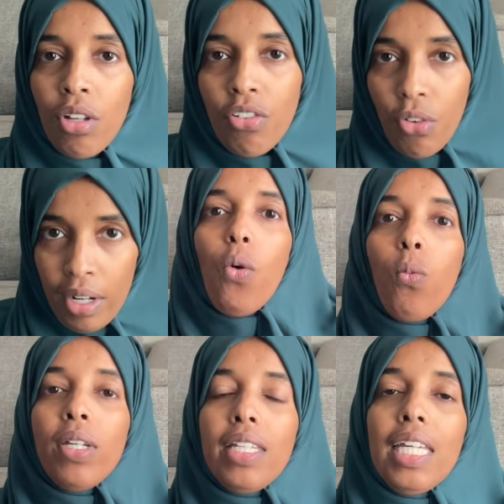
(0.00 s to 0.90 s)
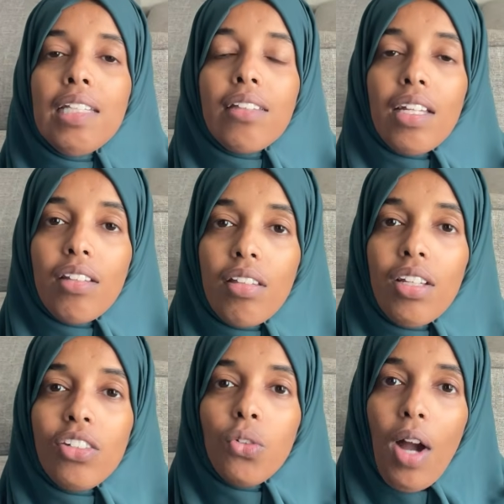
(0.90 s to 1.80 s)
for us. We need sincere
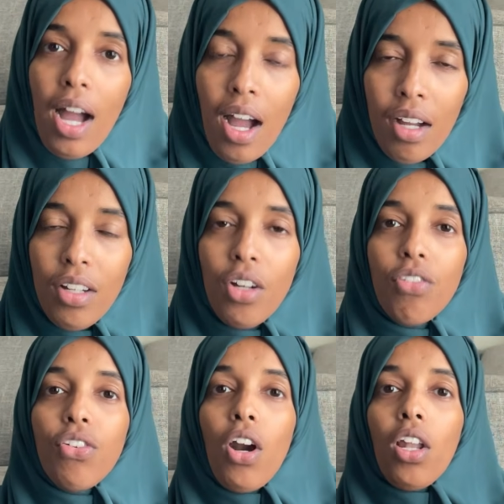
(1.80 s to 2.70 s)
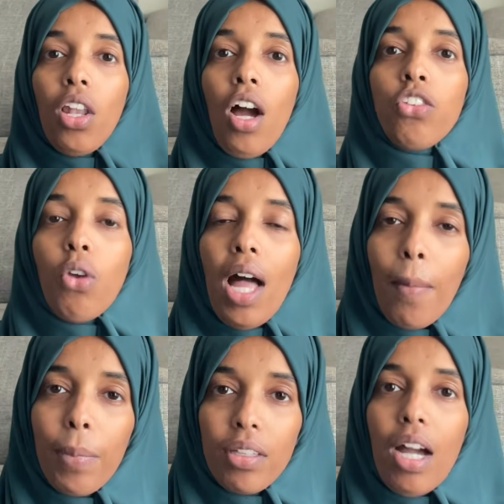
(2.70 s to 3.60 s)
dua for Allah to help
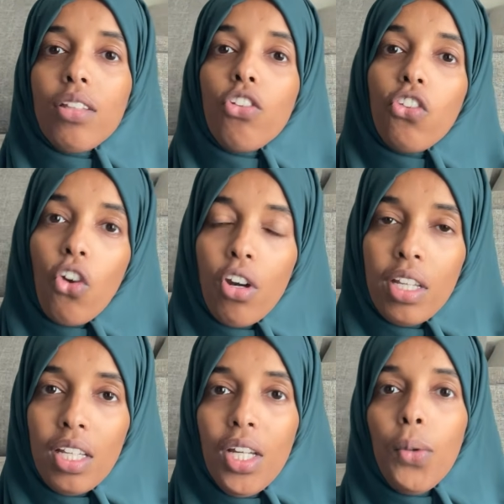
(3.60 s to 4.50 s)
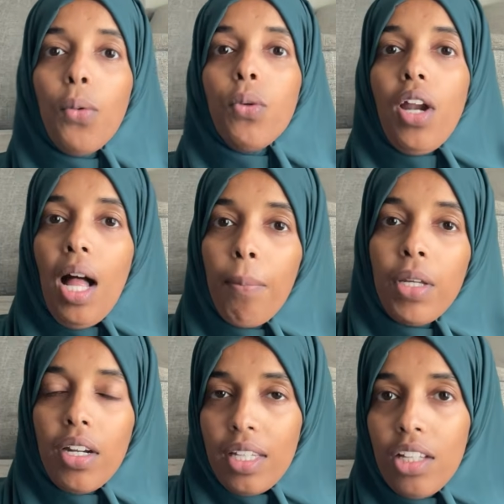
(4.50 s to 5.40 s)
us on this journey when we are helping
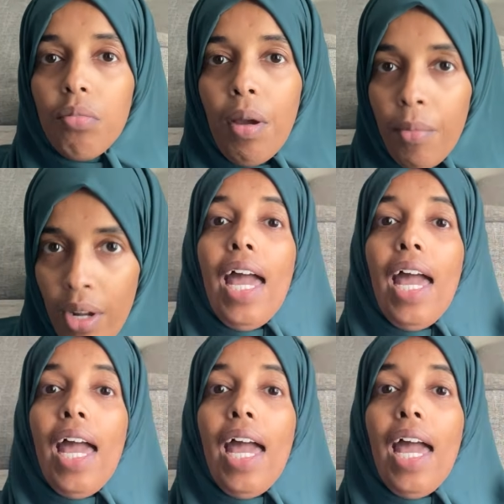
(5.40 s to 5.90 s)
our kids memorize.